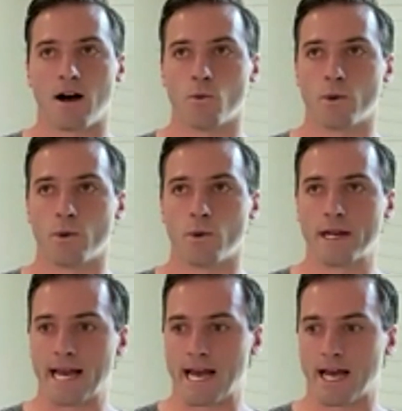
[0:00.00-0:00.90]
we
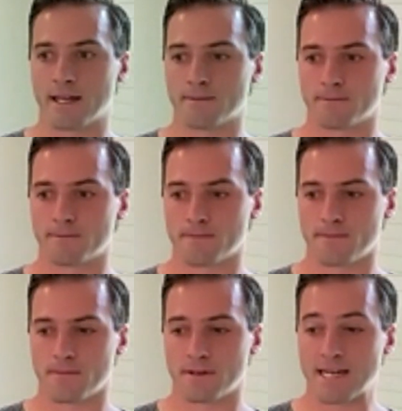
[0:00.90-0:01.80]
had
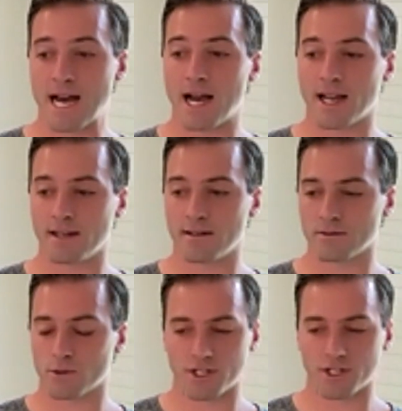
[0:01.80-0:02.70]
9,
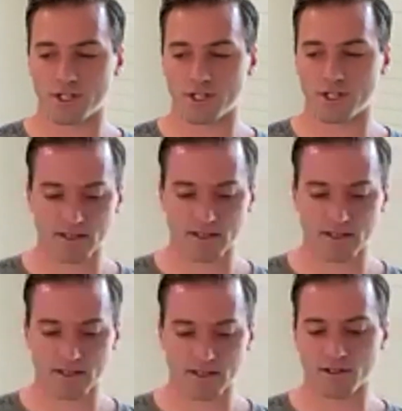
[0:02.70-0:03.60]
which I know this
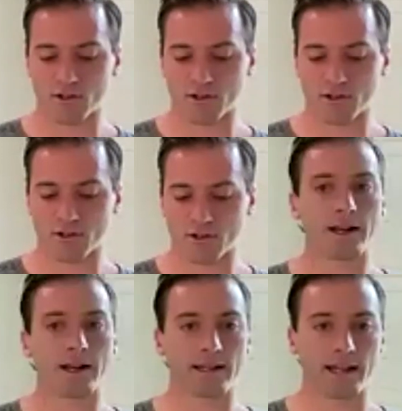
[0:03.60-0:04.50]
isn't crazy, but we had
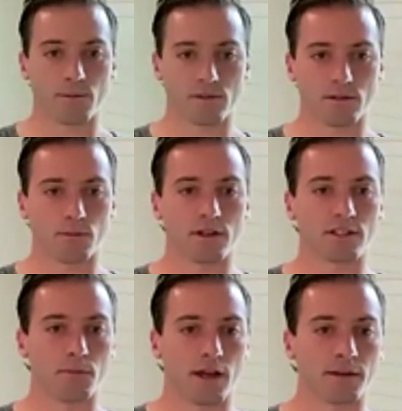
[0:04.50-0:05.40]
9 games in the month of
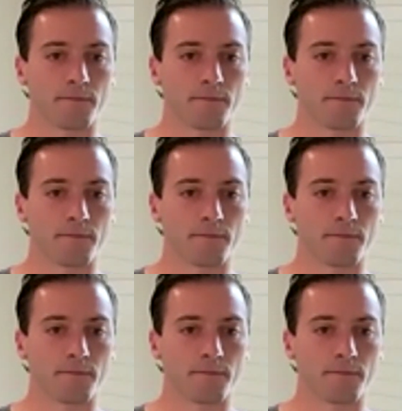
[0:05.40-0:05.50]
May.